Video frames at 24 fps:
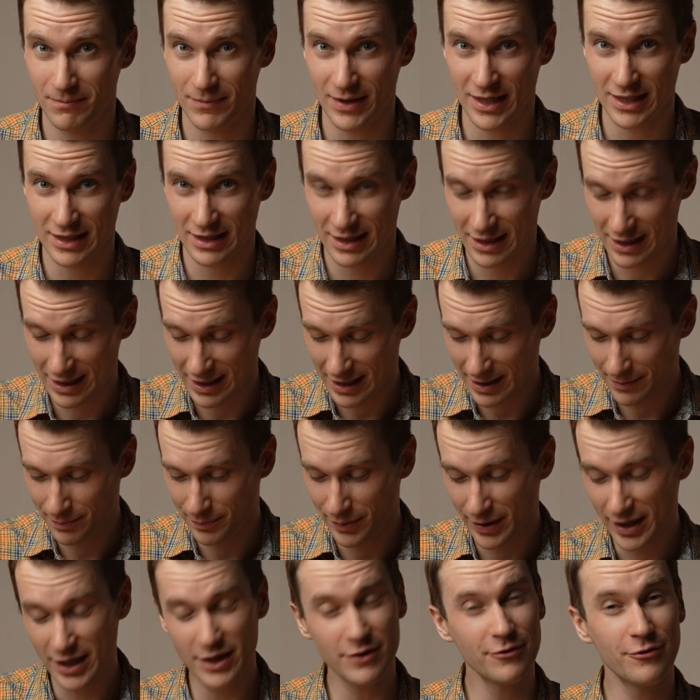But
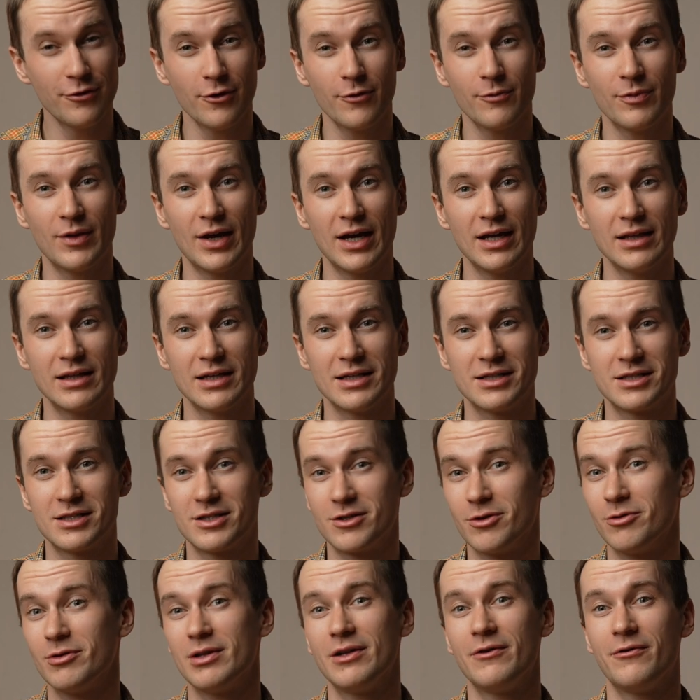apart from that, it's
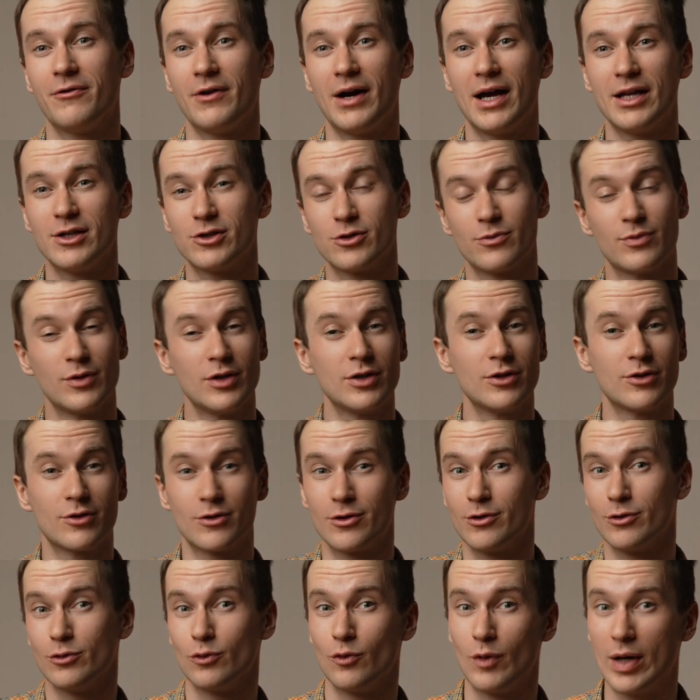totally fine to bring your
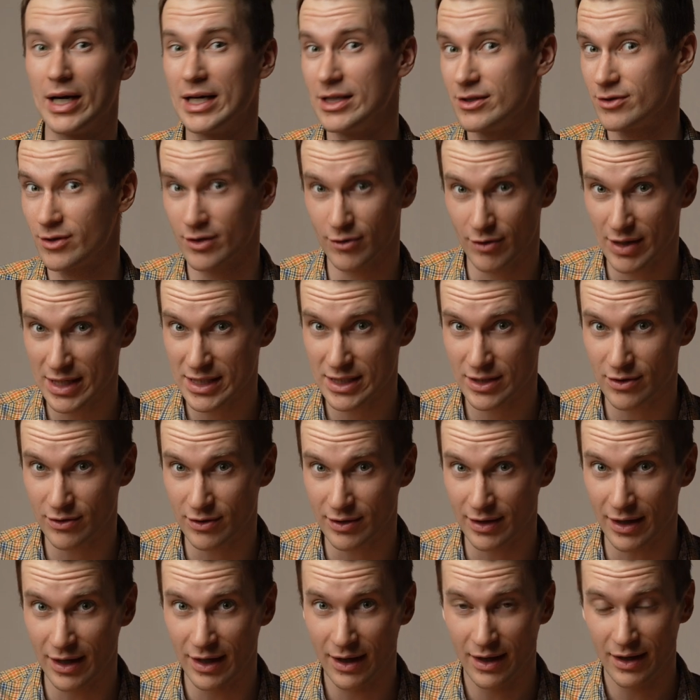own wine to a
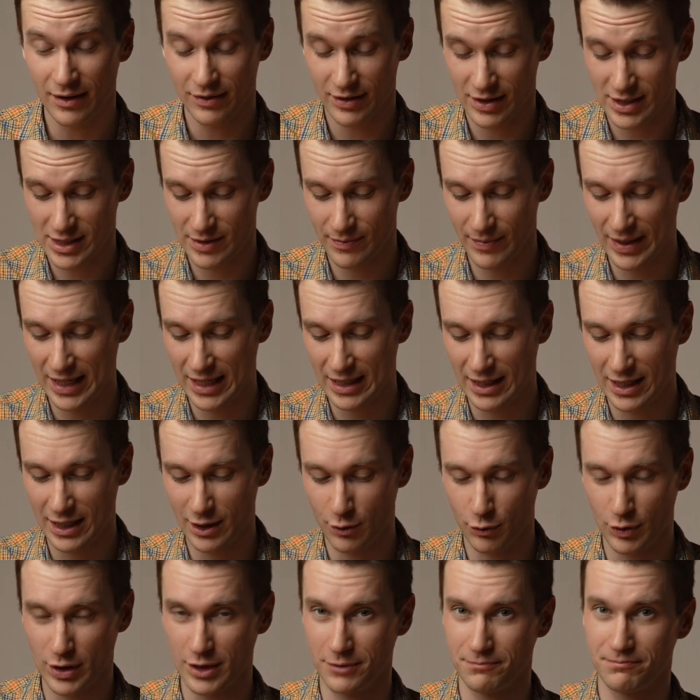restaurant. The
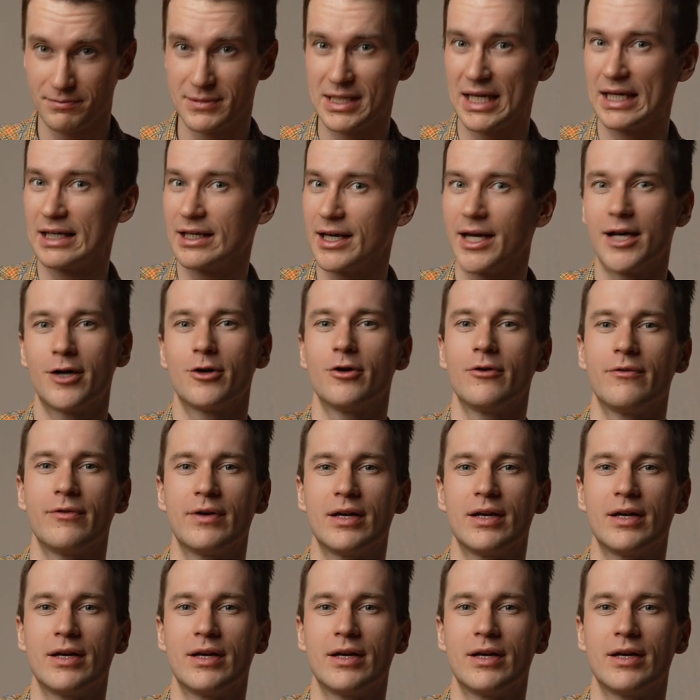sommelier will take care of